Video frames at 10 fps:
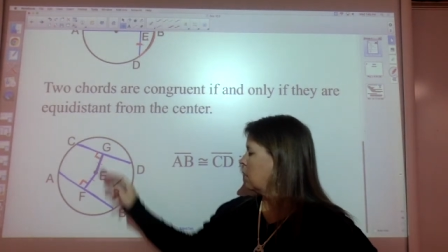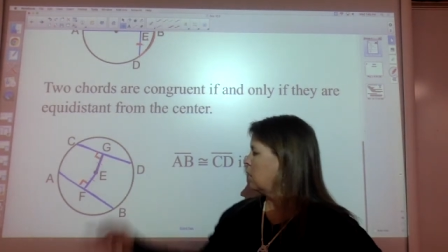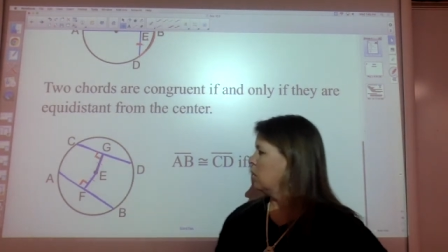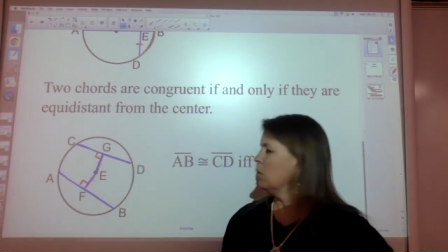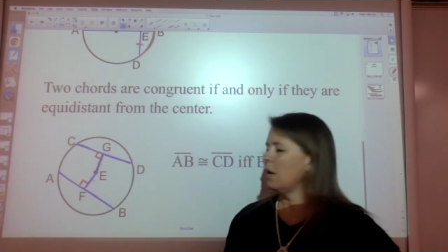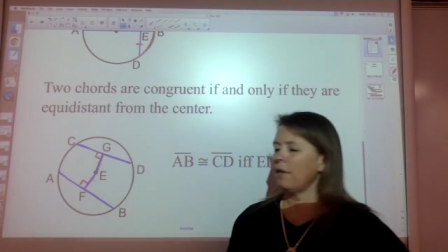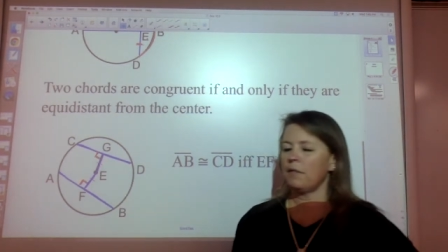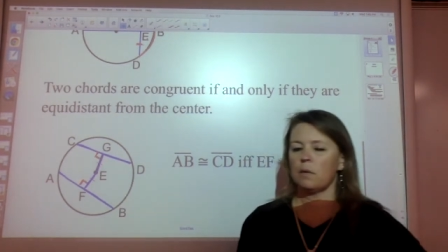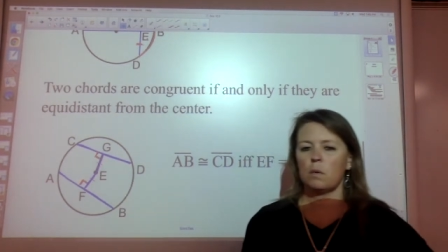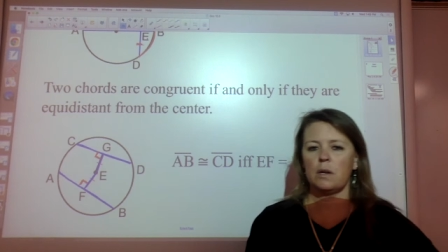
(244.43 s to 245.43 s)
You have
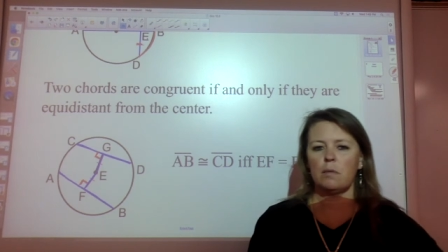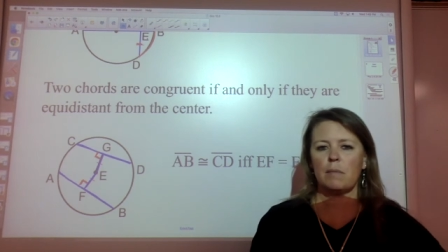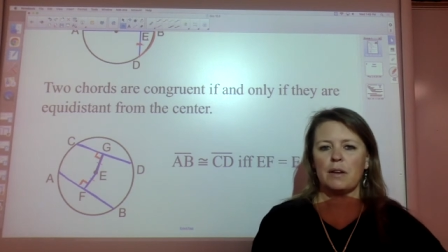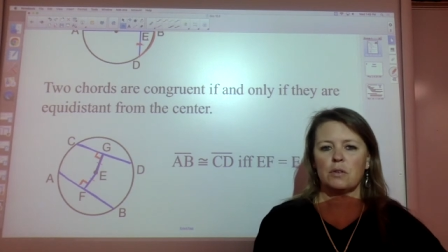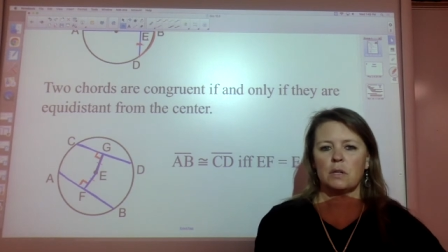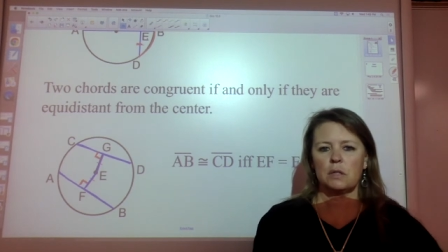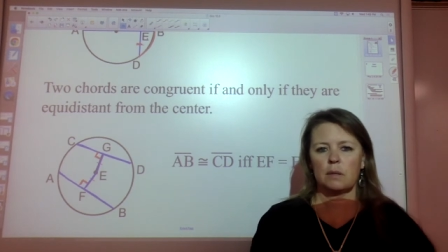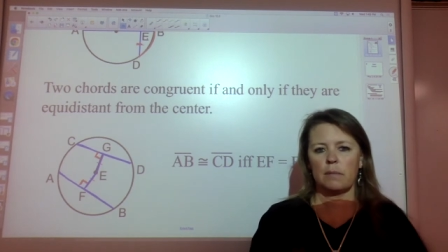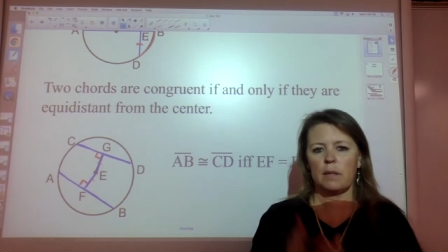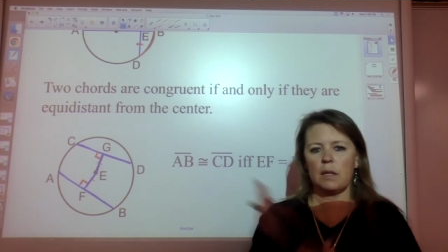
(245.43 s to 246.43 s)
to, when you're measuring
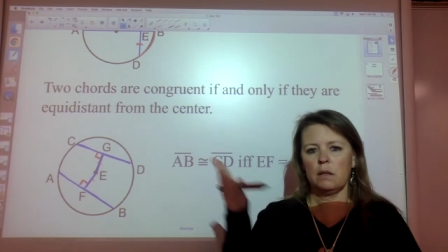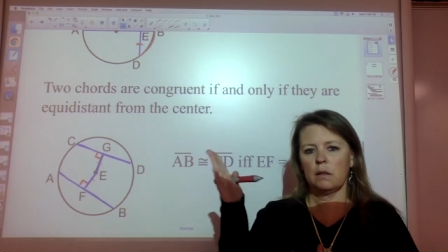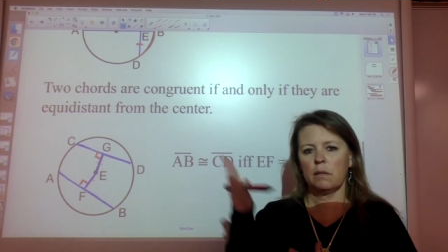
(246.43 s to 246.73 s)
something,